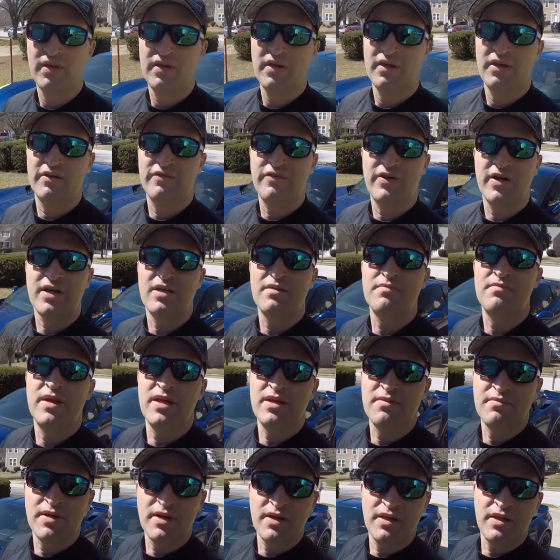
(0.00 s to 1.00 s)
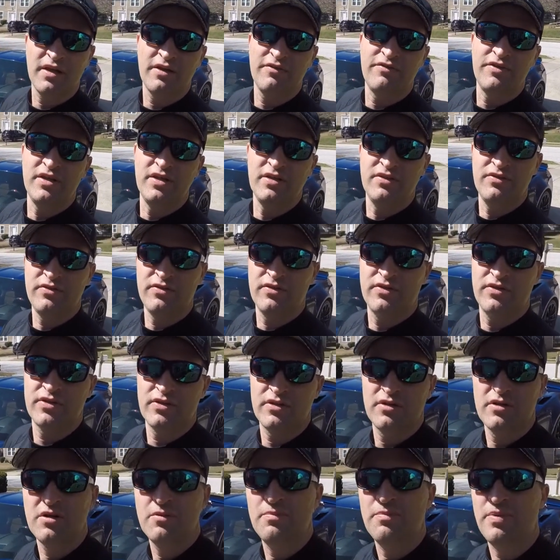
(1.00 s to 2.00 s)
if I can make my life
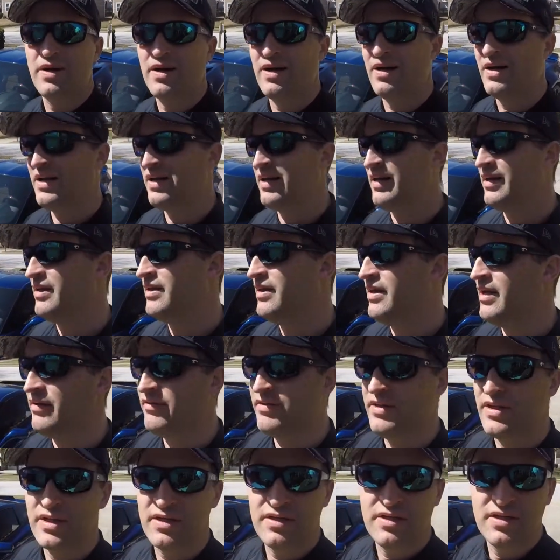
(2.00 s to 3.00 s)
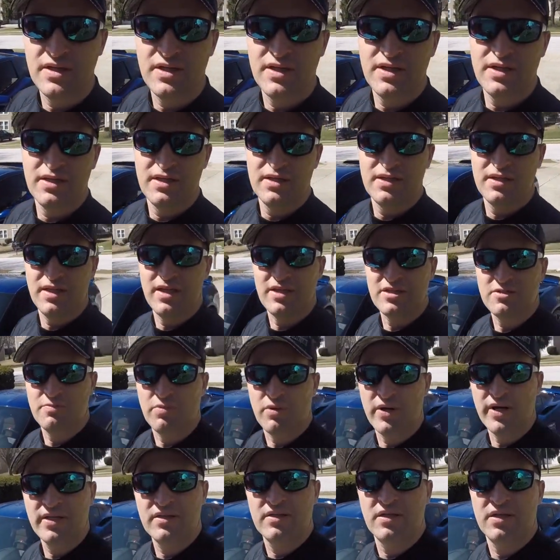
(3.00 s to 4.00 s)
easier by having less
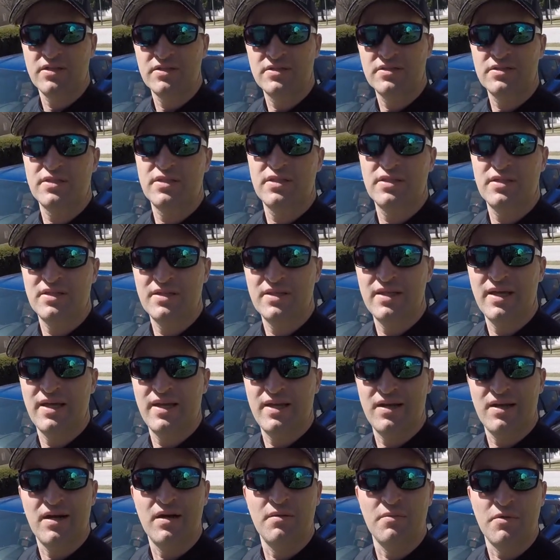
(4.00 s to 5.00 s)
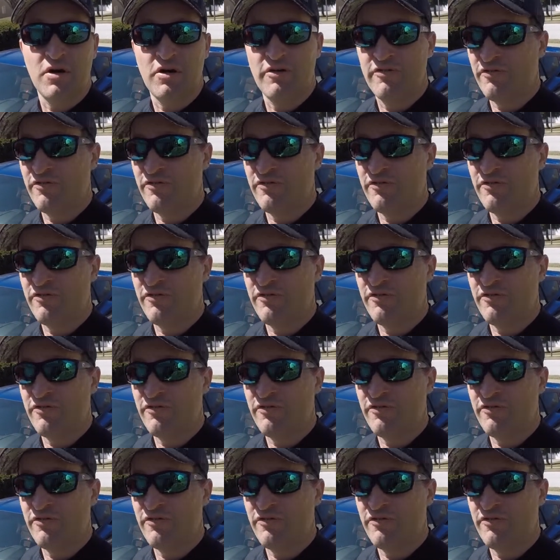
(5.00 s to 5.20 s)
brake dust, then I'm all